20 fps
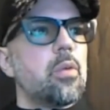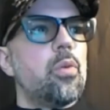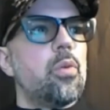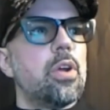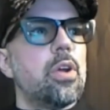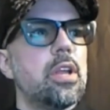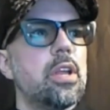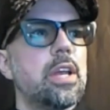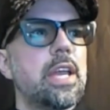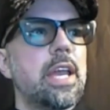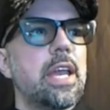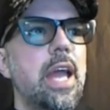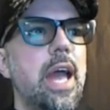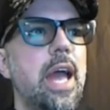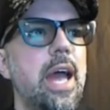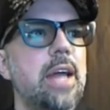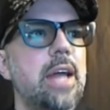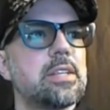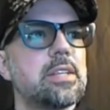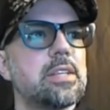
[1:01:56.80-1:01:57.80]
we're looking
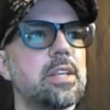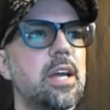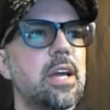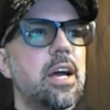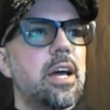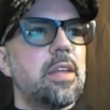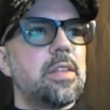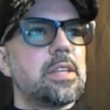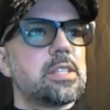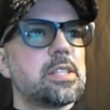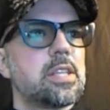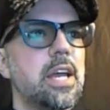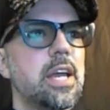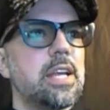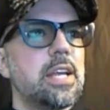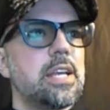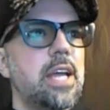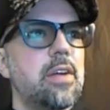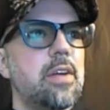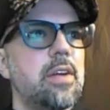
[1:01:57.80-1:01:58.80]
at this
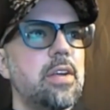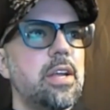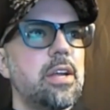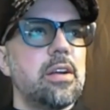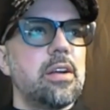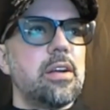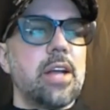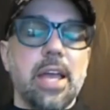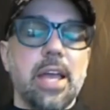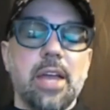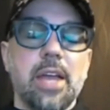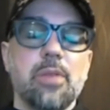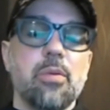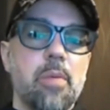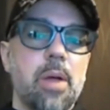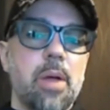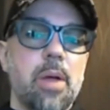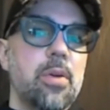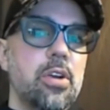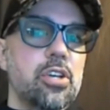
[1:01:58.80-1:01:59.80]
line down here. Again,
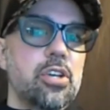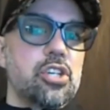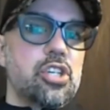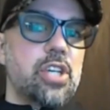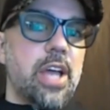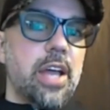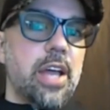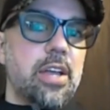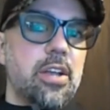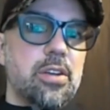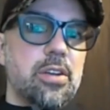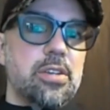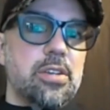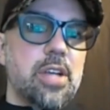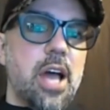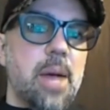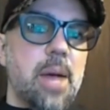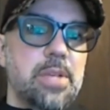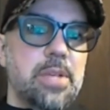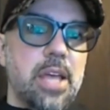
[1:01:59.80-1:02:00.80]
remember, check your
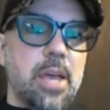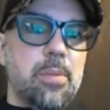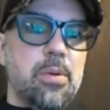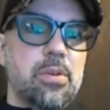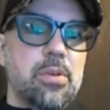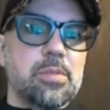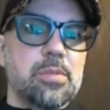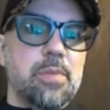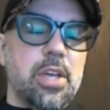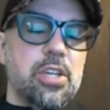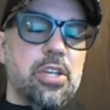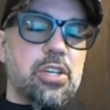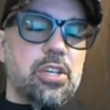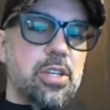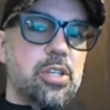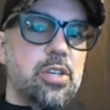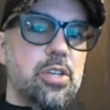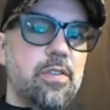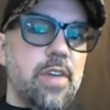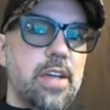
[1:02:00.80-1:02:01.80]
top tables. Make
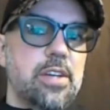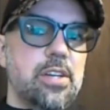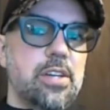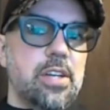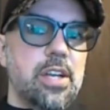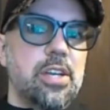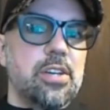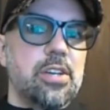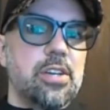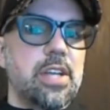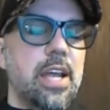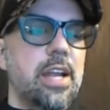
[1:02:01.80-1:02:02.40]
sure that you've entered in your